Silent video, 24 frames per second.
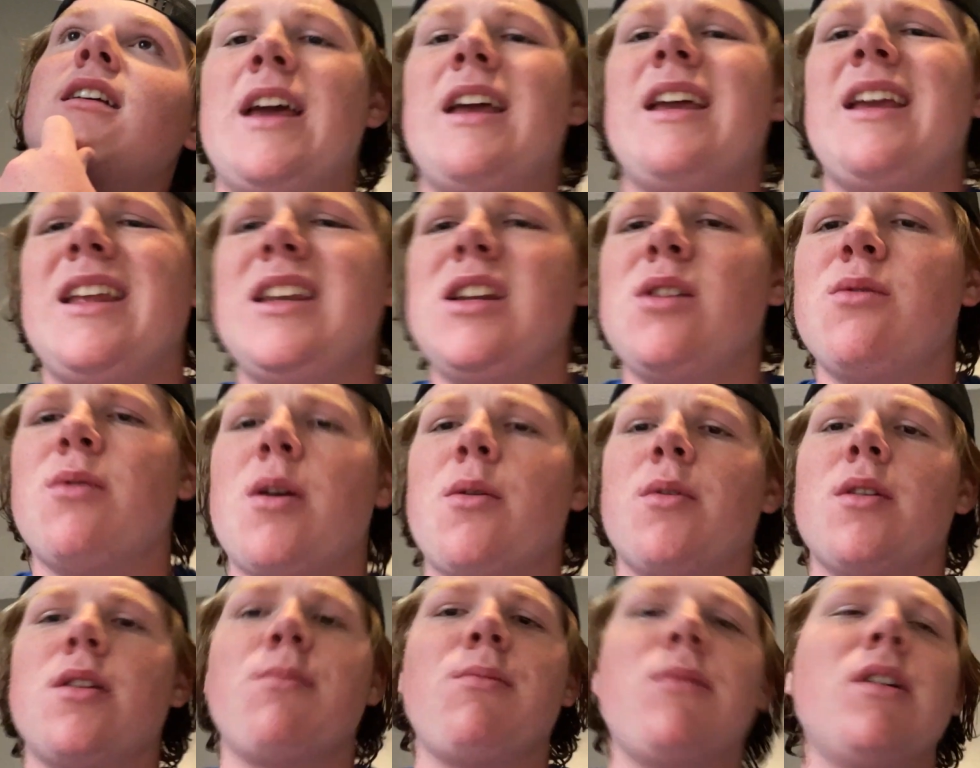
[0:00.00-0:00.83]
Anyway,
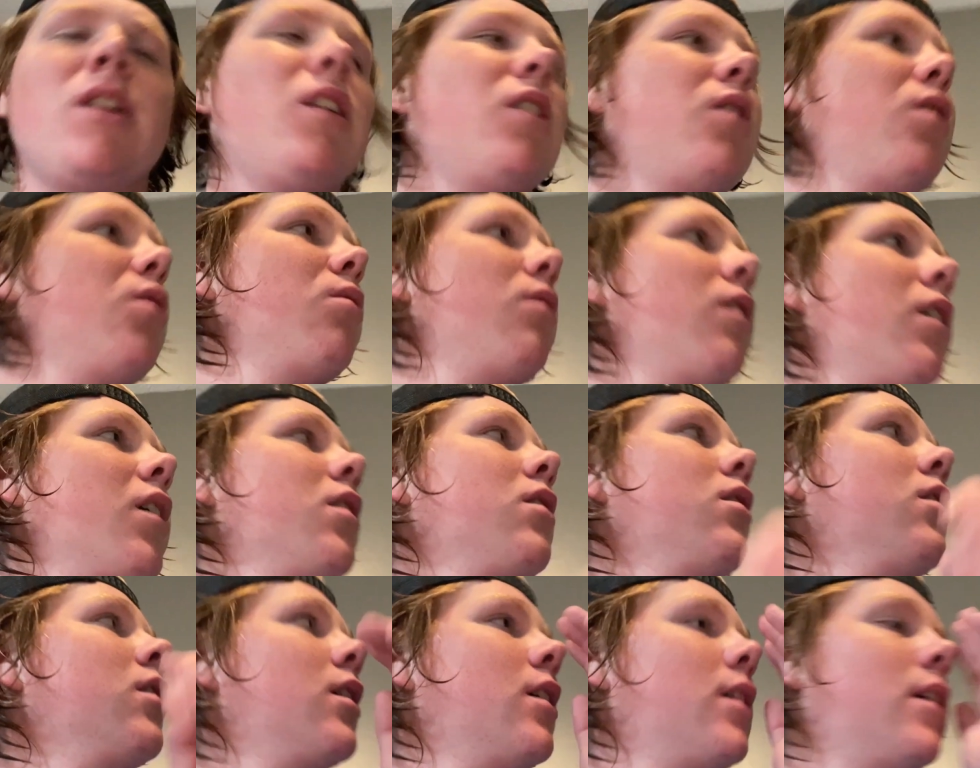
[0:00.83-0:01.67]
what I'm gonna do
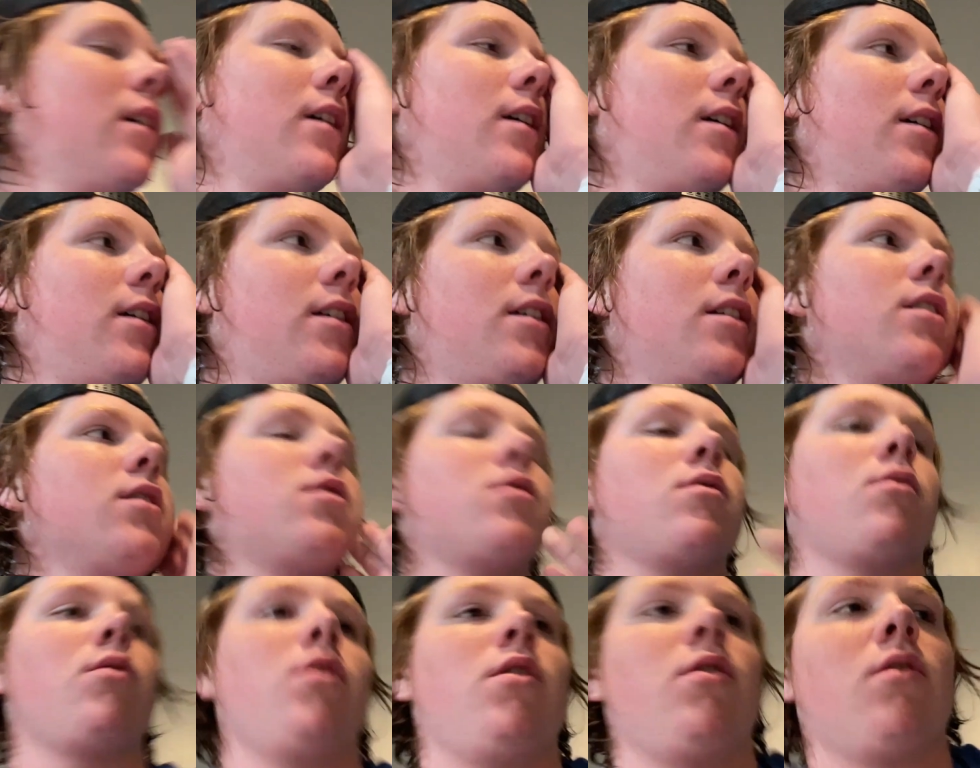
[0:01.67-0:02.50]
now is
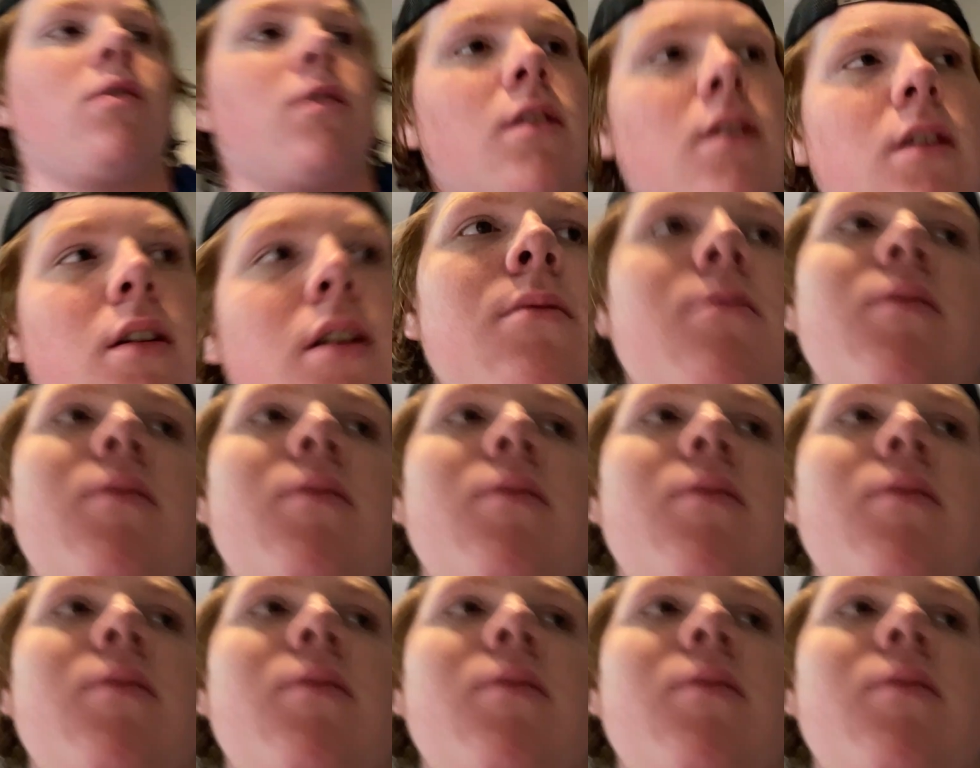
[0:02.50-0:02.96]
you're gonna come